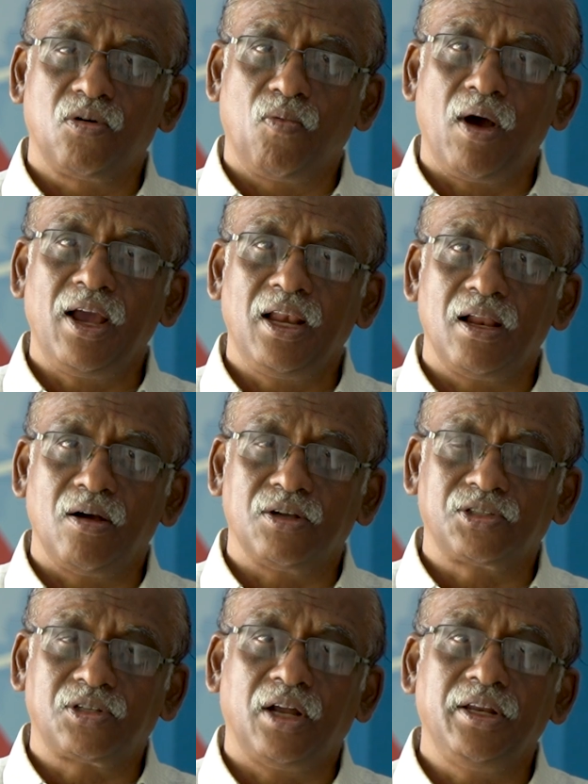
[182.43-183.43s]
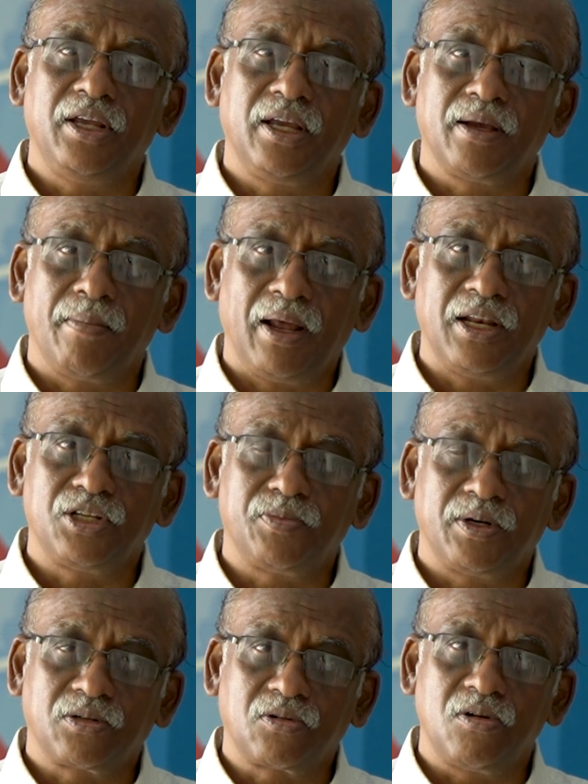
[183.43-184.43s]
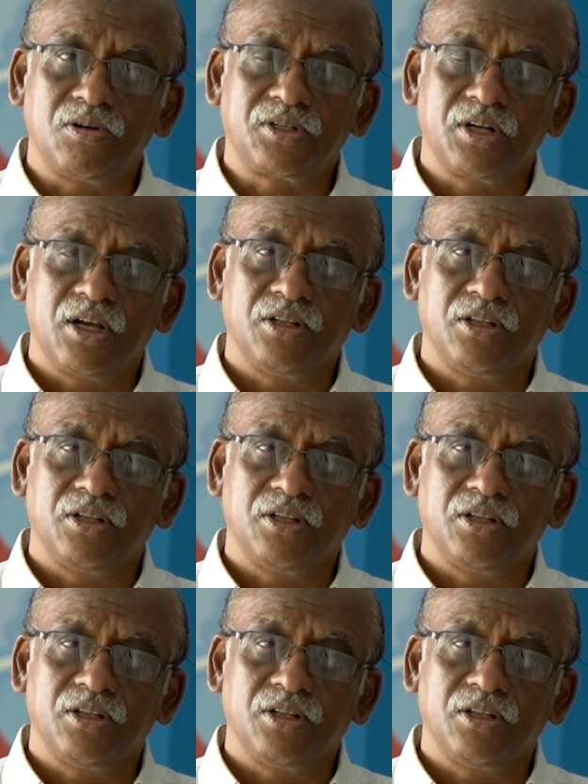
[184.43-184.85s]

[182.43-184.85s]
while studying a management course,